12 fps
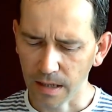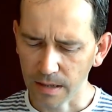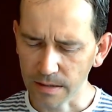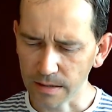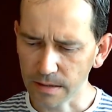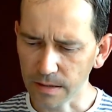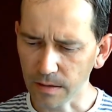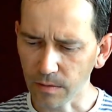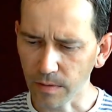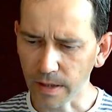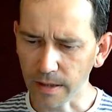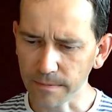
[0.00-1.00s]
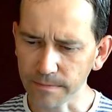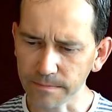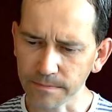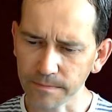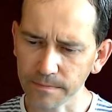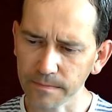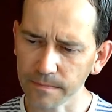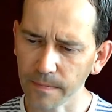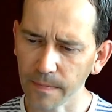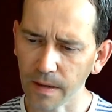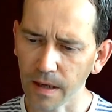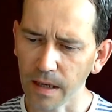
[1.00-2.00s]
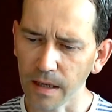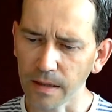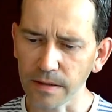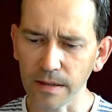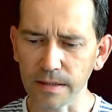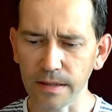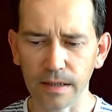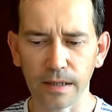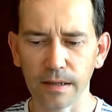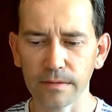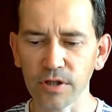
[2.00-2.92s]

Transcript: So there's a